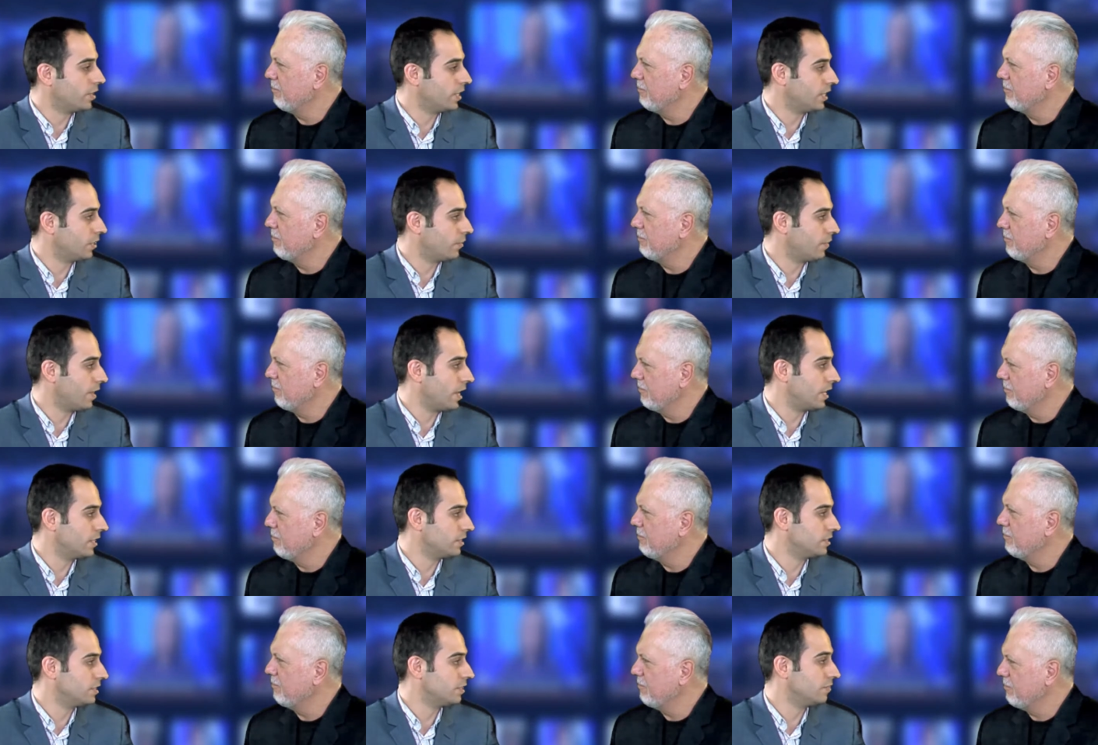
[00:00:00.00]

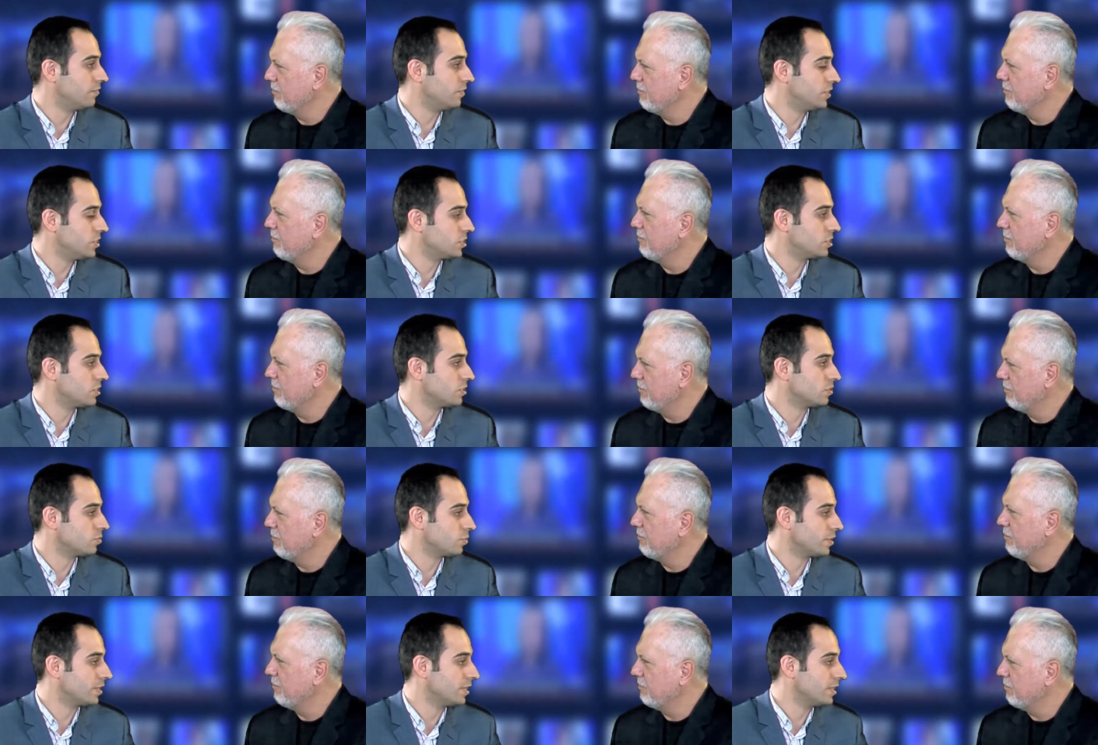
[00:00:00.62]
Speaker 1: around divisions
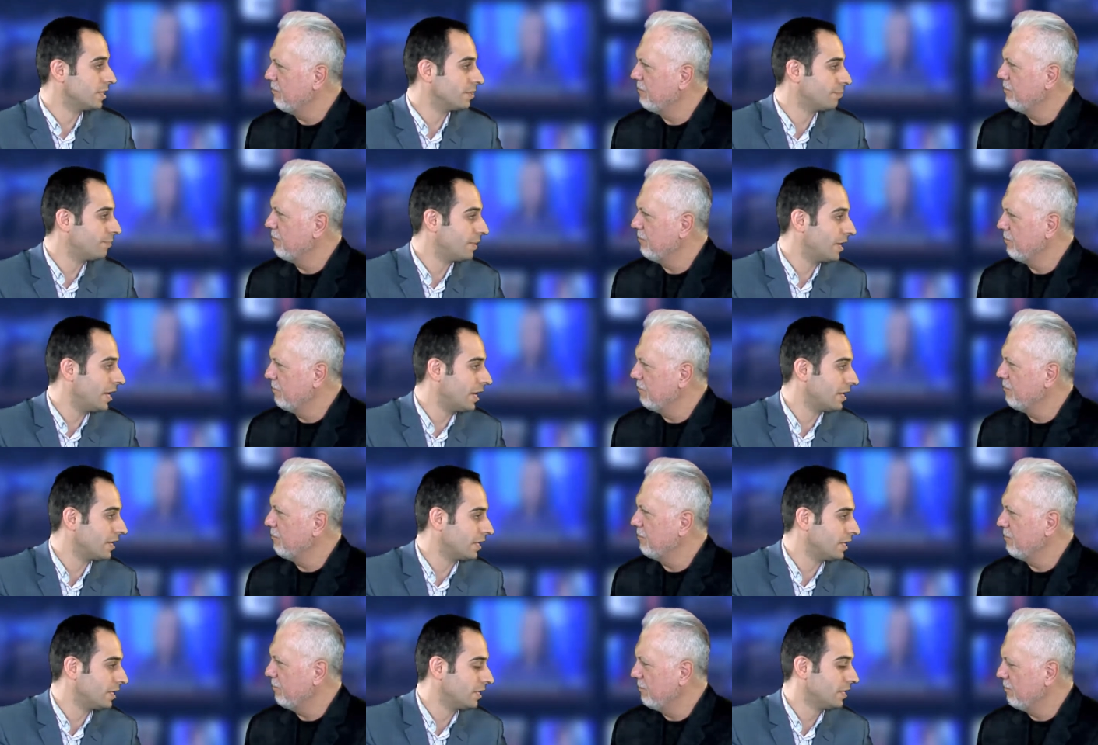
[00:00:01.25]
within the party,
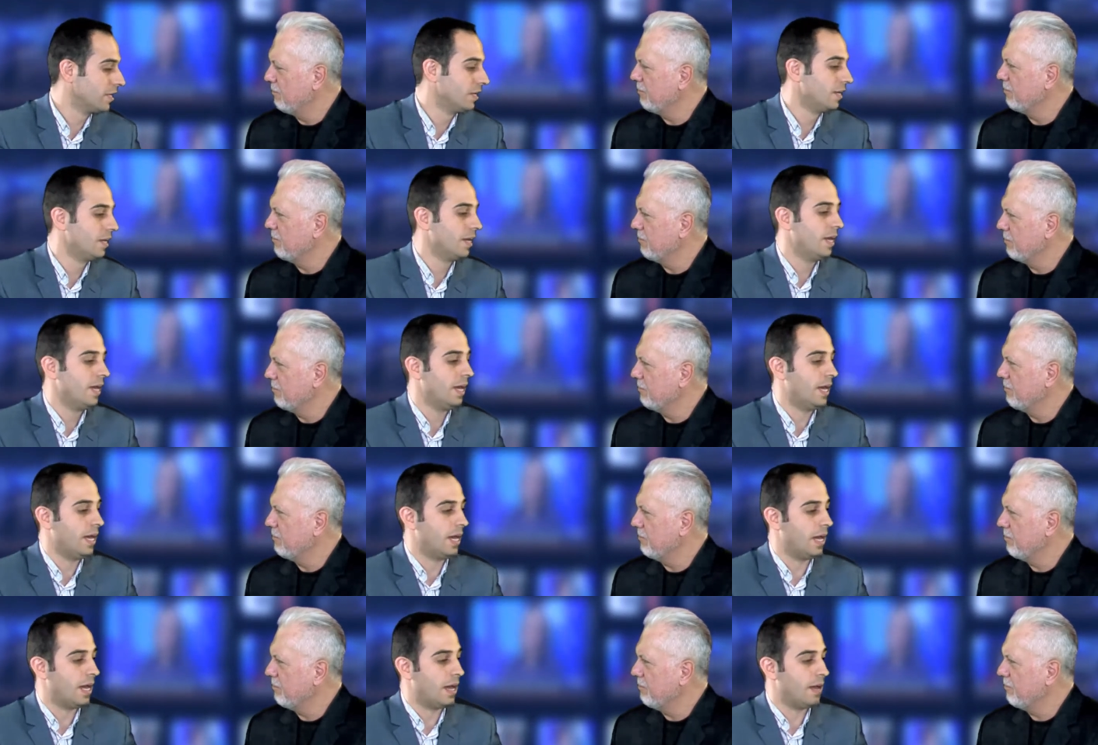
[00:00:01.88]

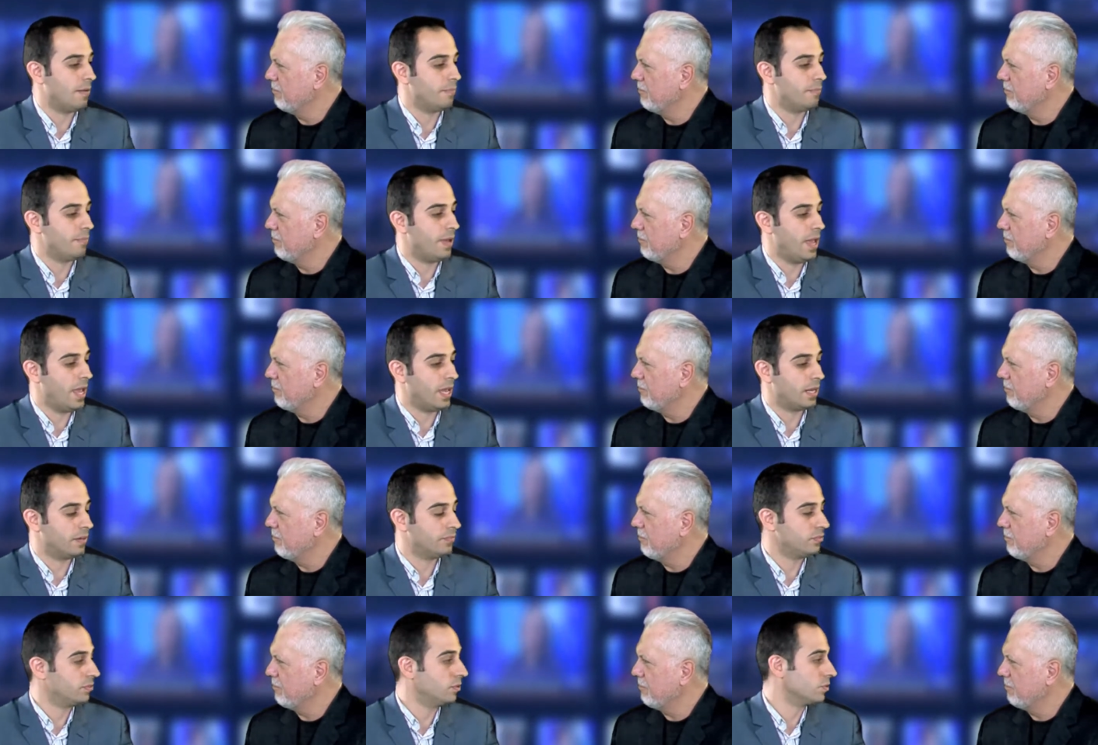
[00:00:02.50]
um, and of
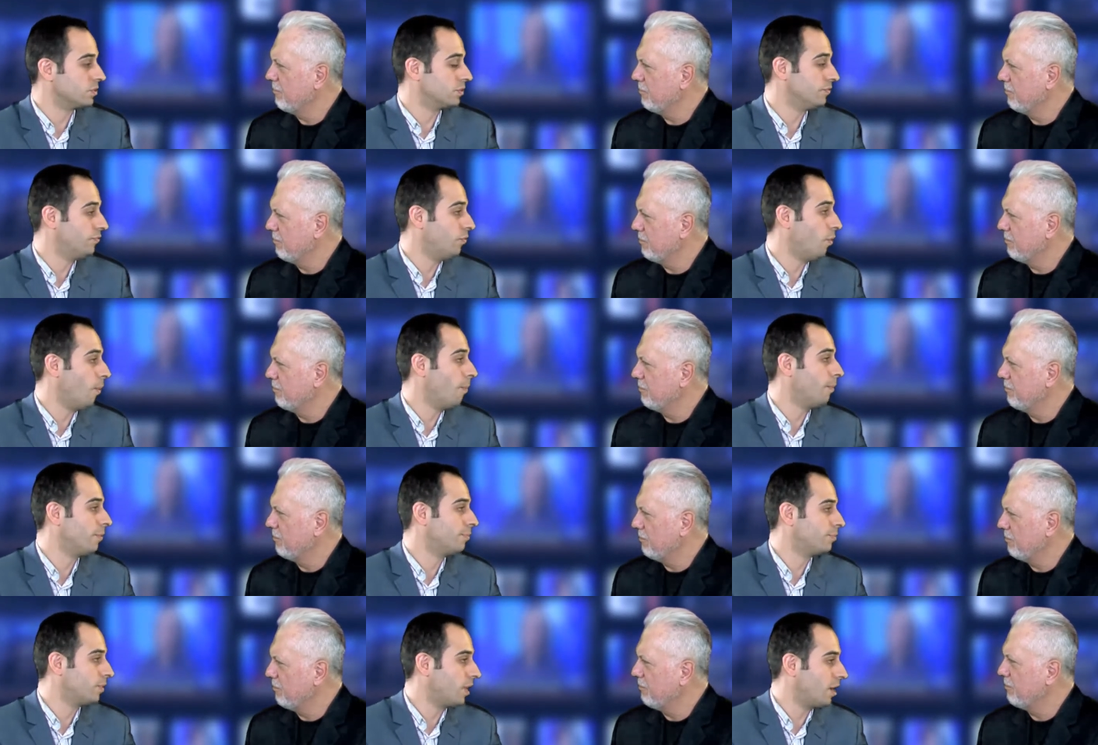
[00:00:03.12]
course the former
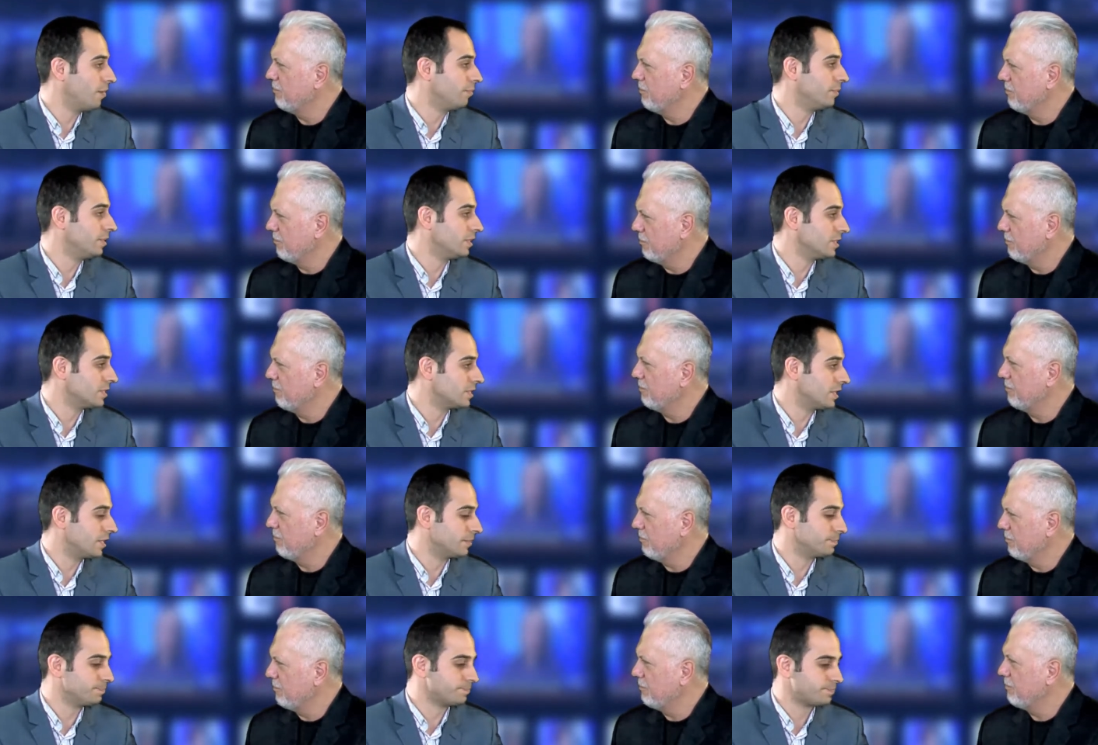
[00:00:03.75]
prime
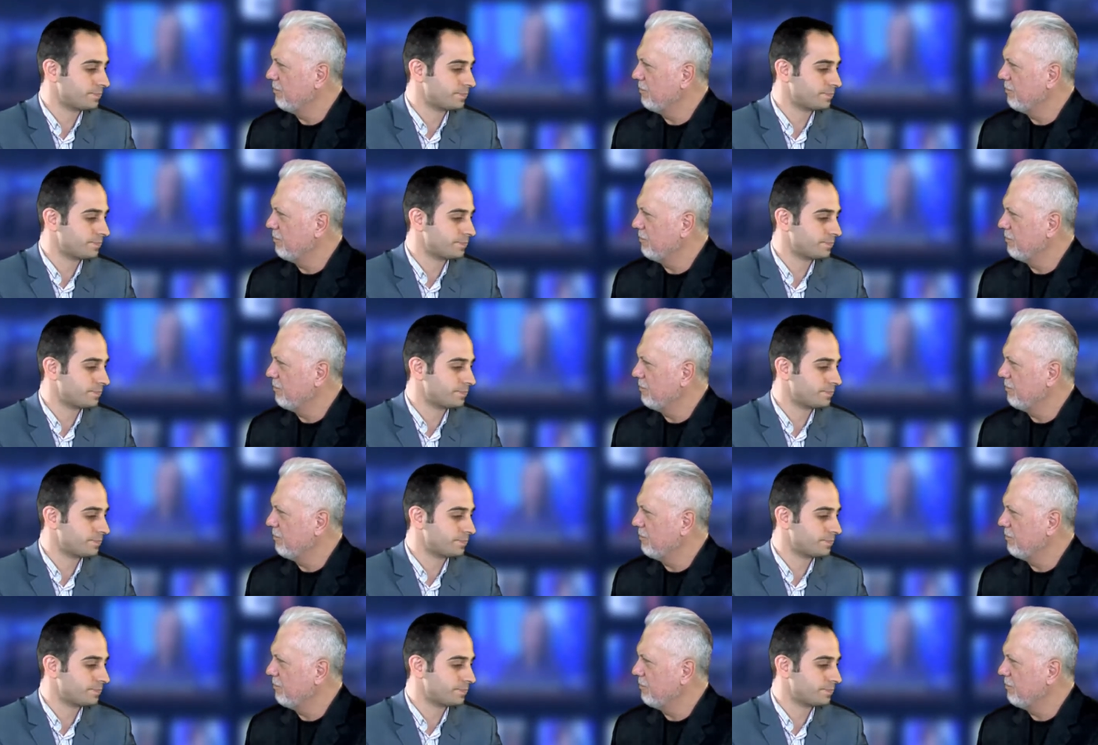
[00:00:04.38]
minister,